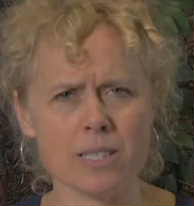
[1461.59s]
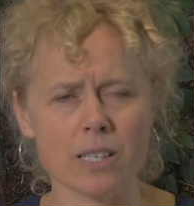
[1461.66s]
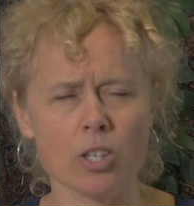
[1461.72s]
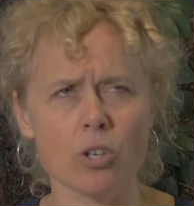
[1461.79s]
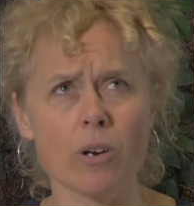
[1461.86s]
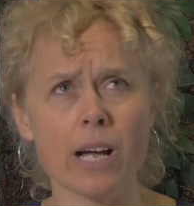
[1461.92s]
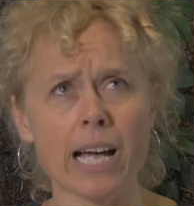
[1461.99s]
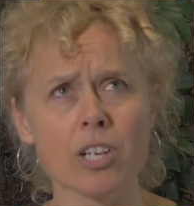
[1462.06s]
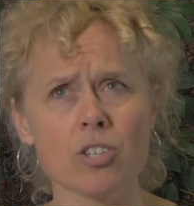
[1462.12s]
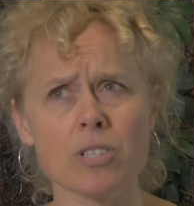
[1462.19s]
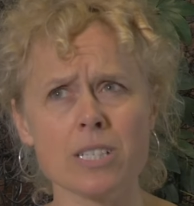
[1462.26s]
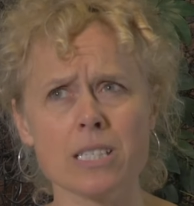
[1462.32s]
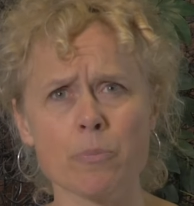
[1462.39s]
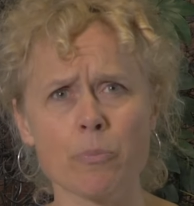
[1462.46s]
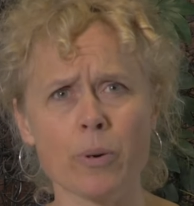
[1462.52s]
you're actually
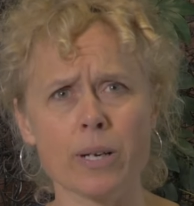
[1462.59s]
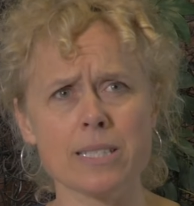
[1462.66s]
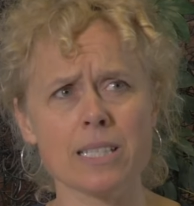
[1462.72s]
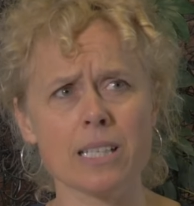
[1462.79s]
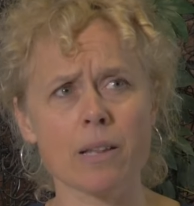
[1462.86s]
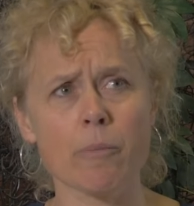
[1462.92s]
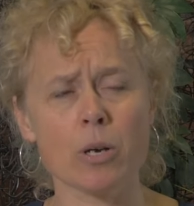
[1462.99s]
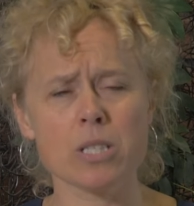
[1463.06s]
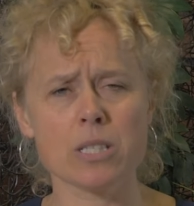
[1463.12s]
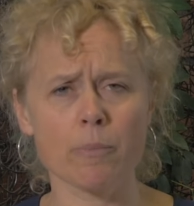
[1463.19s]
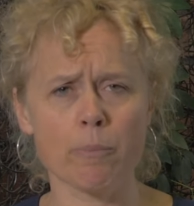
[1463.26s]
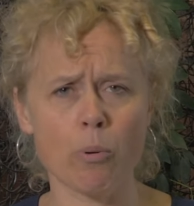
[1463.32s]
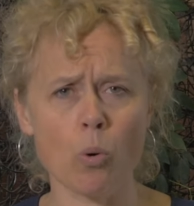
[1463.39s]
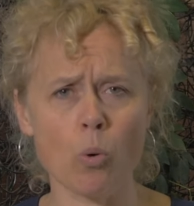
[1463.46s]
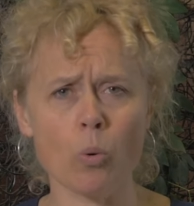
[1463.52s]
suppressing the most
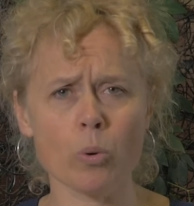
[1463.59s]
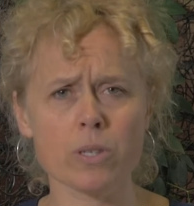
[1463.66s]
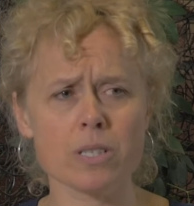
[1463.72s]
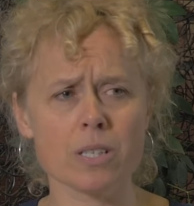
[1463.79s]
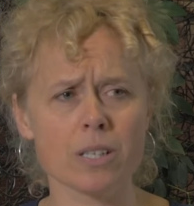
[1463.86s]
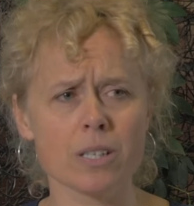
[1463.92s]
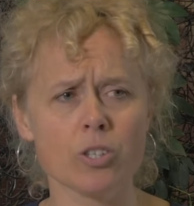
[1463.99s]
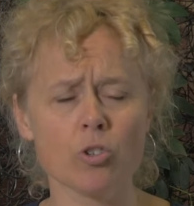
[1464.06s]
important